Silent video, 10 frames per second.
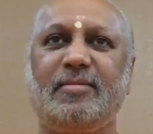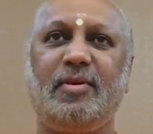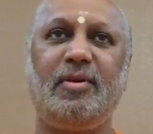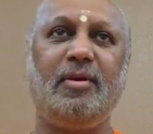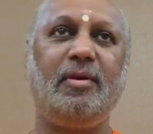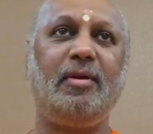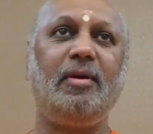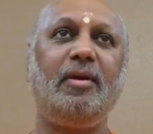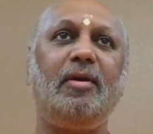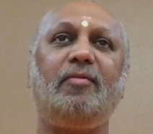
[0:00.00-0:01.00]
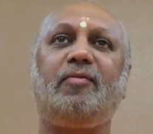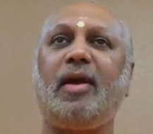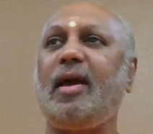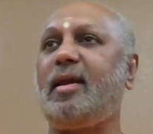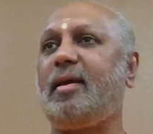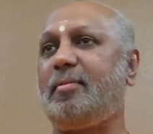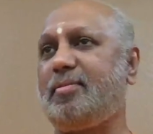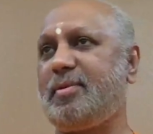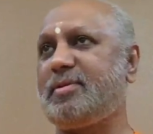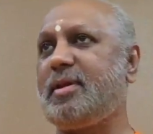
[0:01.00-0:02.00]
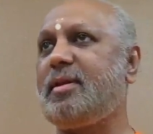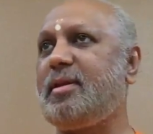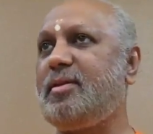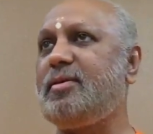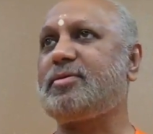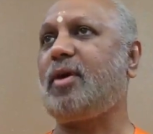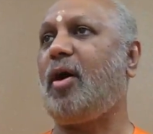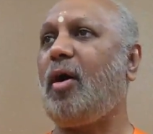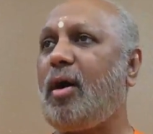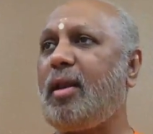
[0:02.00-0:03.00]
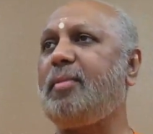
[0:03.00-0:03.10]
He flared up and said, it is all